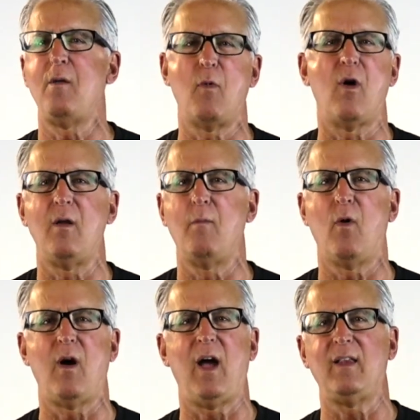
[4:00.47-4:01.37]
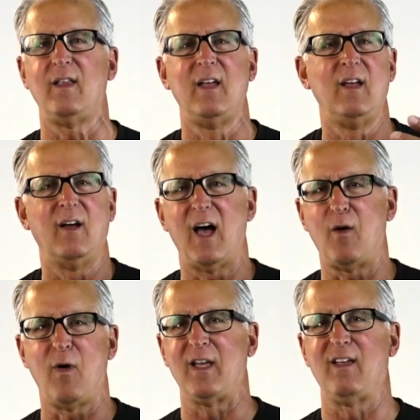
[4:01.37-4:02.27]
and more and more. I
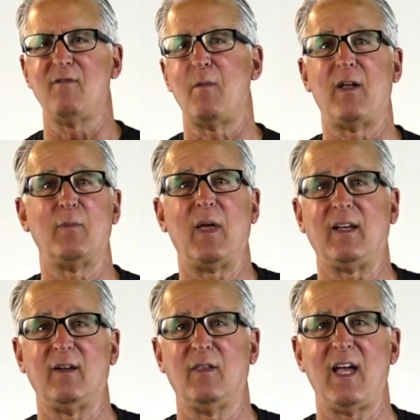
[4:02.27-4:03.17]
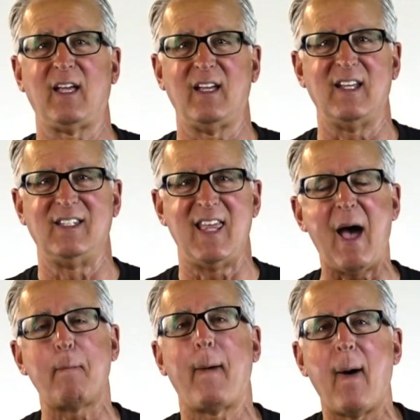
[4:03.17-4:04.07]
don't want to give them all, like, is
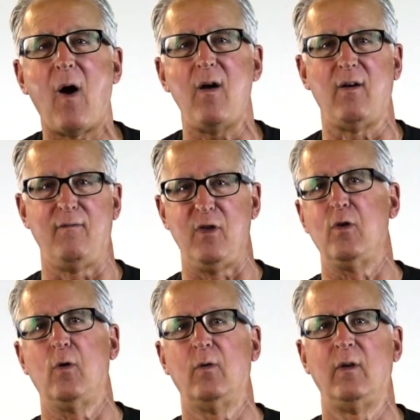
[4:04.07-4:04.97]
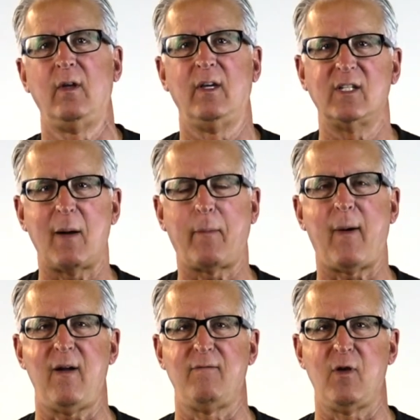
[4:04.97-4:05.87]
that part of you? Is that
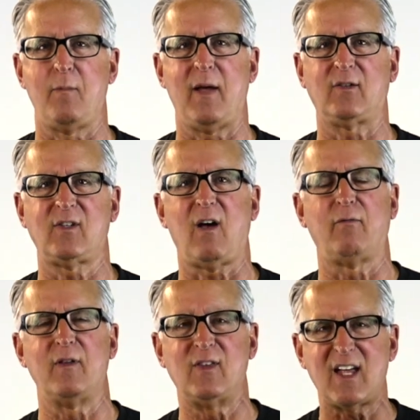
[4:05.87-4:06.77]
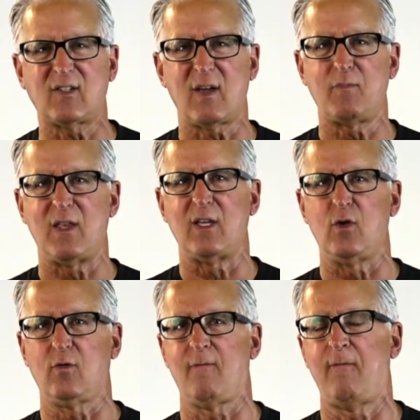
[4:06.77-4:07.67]
part of your best self? Is that something that
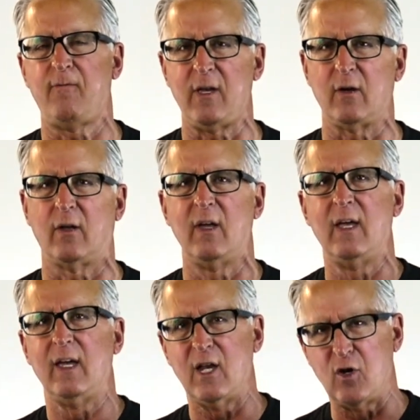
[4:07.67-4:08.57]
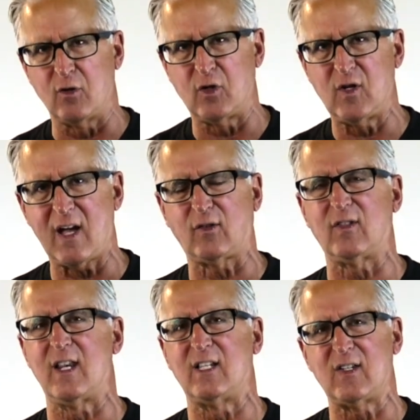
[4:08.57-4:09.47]
you can feel in your chest
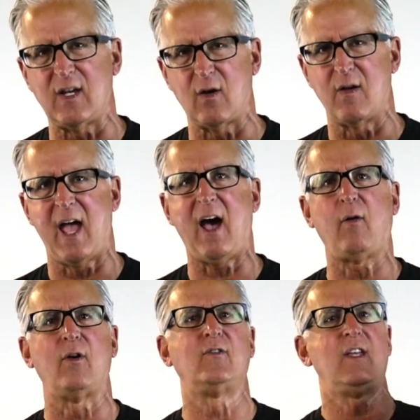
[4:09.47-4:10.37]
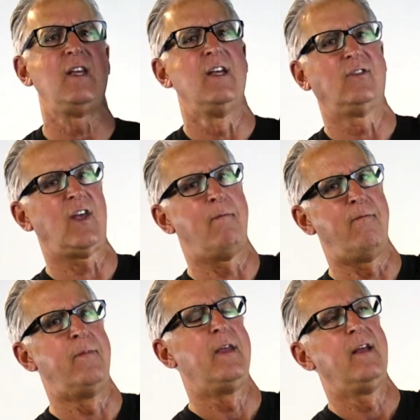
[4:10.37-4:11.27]
and it's here now? Or is it
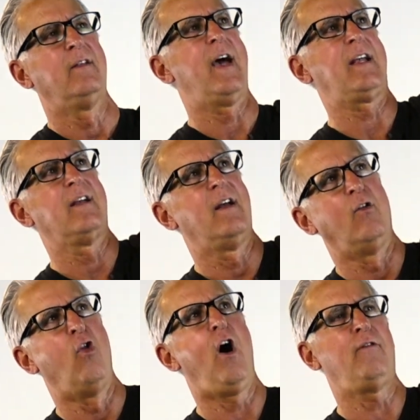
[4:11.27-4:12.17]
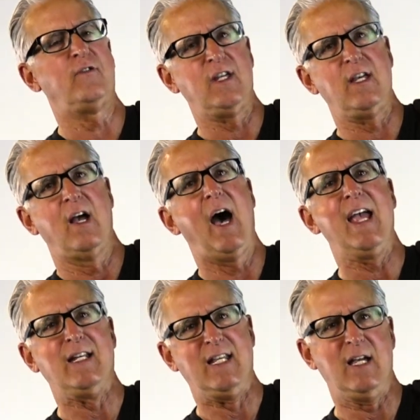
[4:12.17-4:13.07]
some like lofty
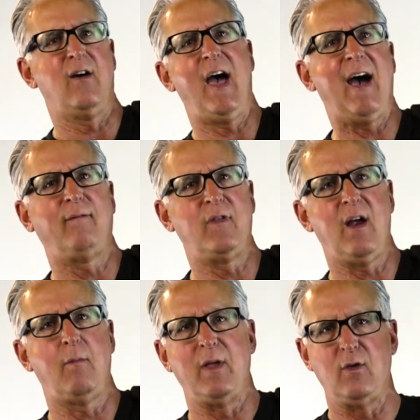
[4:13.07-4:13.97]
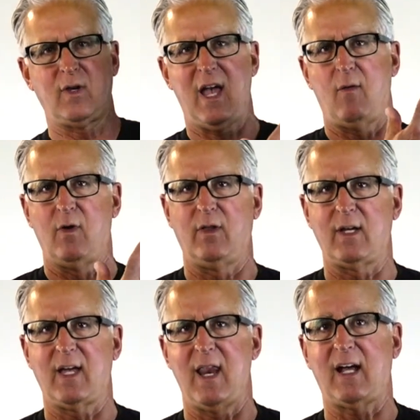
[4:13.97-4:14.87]
ideal out there, but you can't really
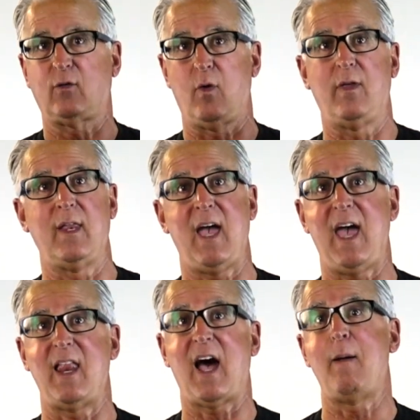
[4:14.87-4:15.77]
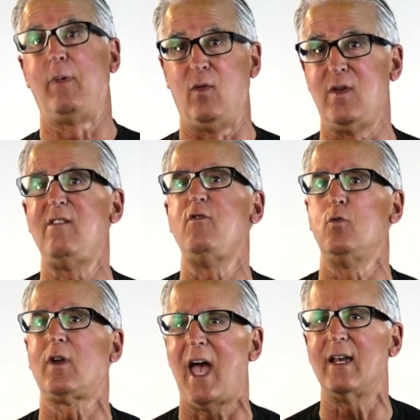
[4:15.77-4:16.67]
connect with it? And I believe
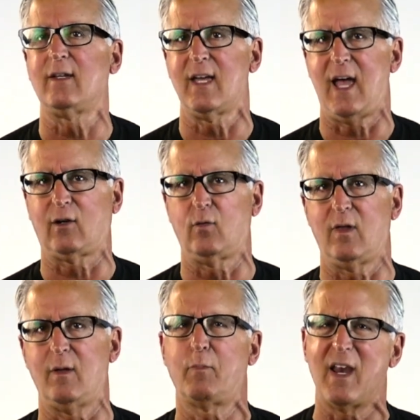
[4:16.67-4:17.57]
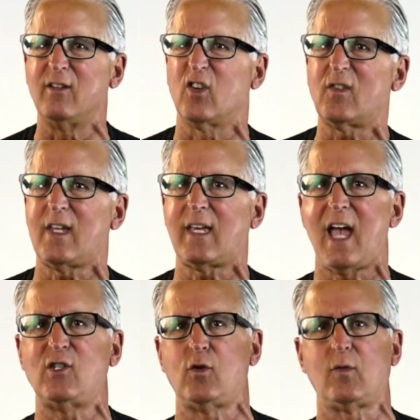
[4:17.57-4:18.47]
you can connect with it. But just in
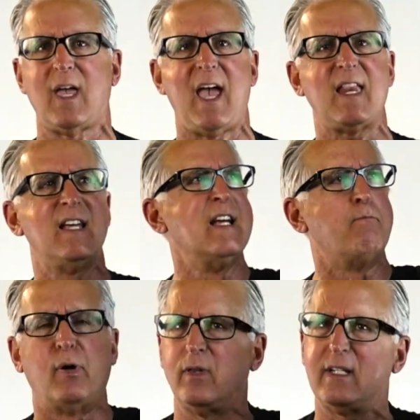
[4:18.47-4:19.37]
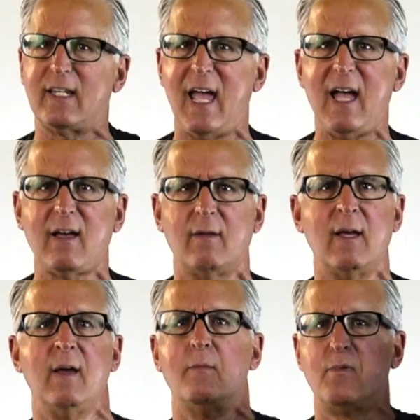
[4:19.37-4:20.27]
case you can't, pull it down,
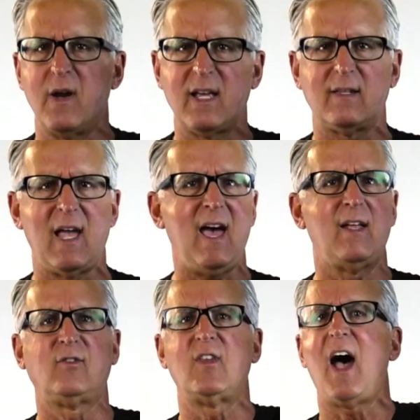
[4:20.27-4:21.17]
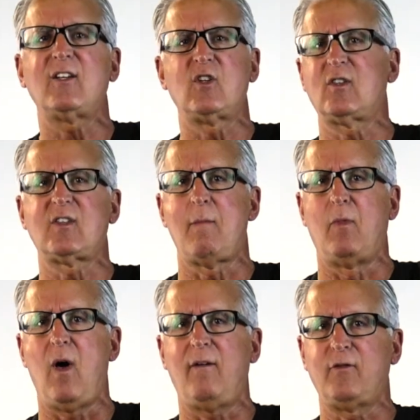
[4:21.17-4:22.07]
bring it down. It's not just
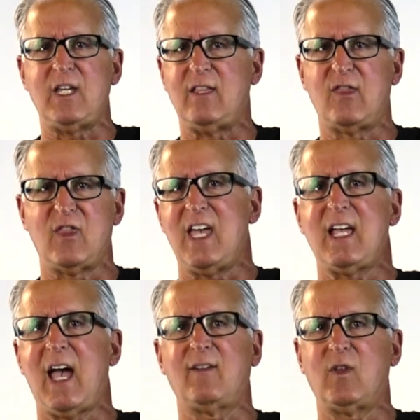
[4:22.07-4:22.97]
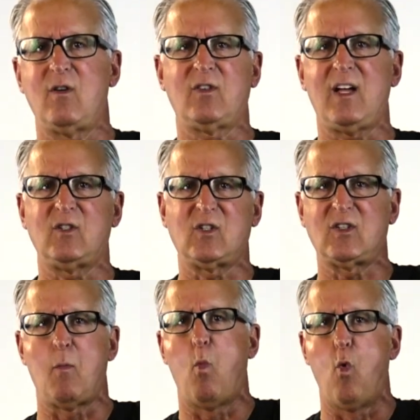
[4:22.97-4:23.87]
some lofty thing out there. It's not just
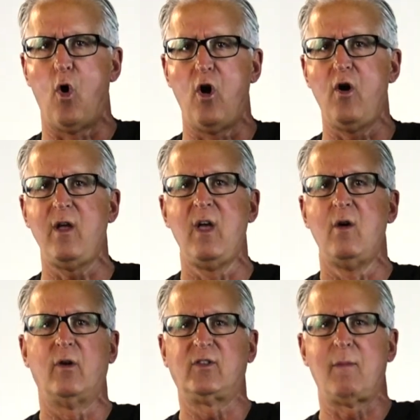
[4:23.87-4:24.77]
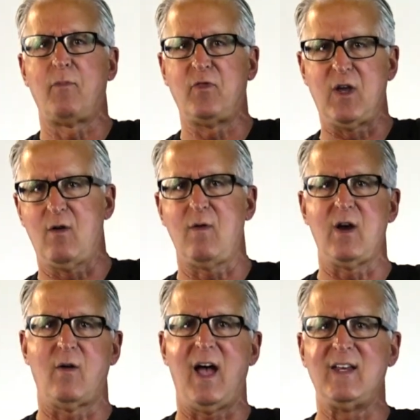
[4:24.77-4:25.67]
some word or some theory
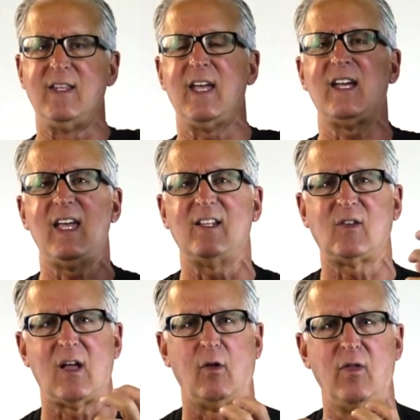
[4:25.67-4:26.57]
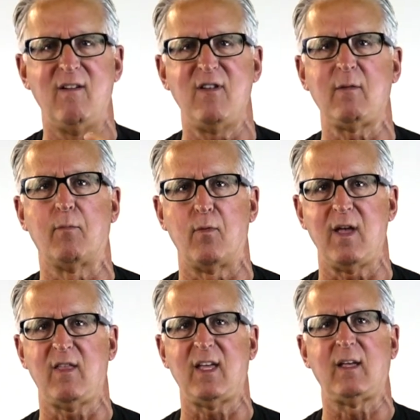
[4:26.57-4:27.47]
or idea. It's a living,
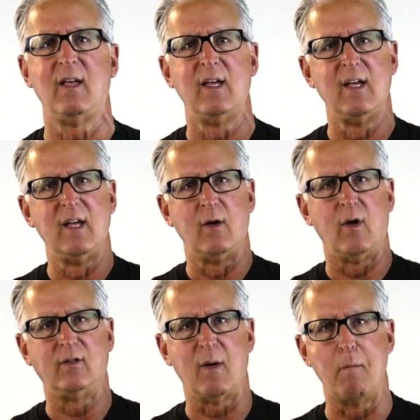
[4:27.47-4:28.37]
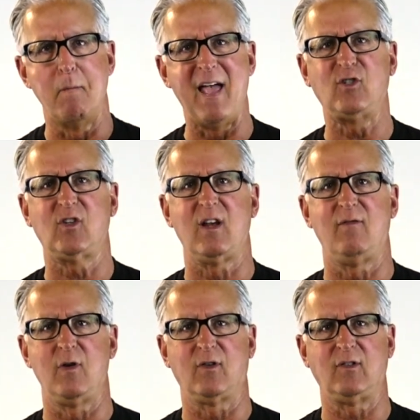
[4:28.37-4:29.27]
breathing dimension
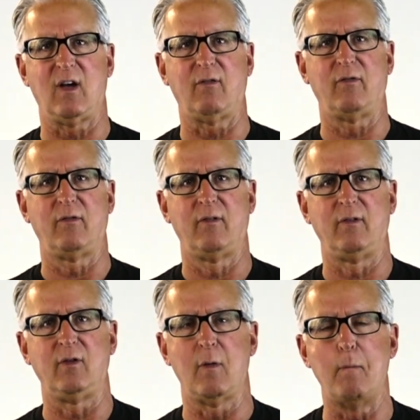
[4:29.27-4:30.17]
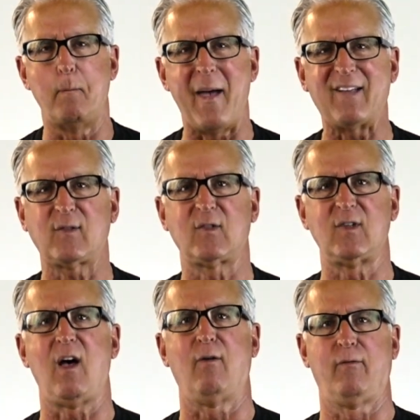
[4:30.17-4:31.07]
of yourself, your best
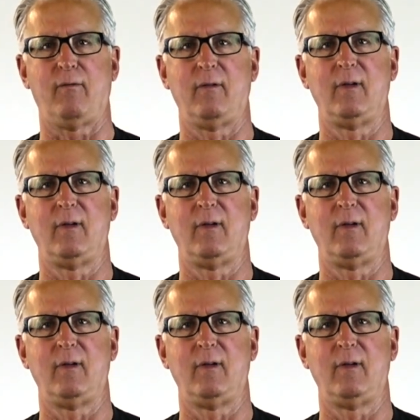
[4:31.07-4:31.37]
self.